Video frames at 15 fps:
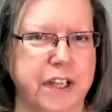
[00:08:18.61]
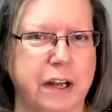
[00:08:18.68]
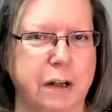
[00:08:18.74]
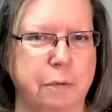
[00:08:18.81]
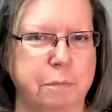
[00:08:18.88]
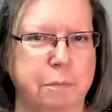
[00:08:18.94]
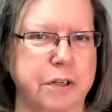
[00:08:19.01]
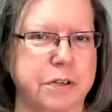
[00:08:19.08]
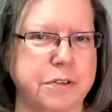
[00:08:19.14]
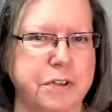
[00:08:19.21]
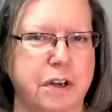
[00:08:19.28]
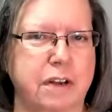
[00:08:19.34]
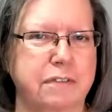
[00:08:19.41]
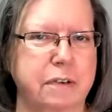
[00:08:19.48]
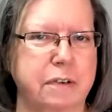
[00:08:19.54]
to help her
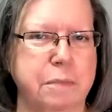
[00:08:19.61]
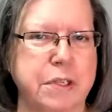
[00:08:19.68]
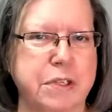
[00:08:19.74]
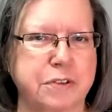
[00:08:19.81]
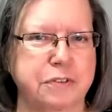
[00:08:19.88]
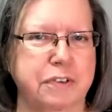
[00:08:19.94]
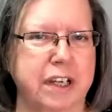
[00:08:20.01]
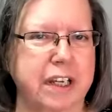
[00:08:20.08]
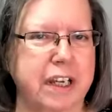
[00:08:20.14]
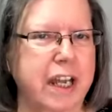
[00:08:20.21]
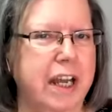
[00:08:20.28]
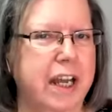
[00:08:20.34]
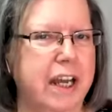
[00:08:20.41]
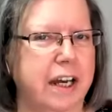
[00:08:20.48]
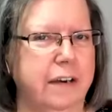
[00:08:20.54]
solve a mystery
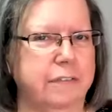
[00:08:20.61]
yeah.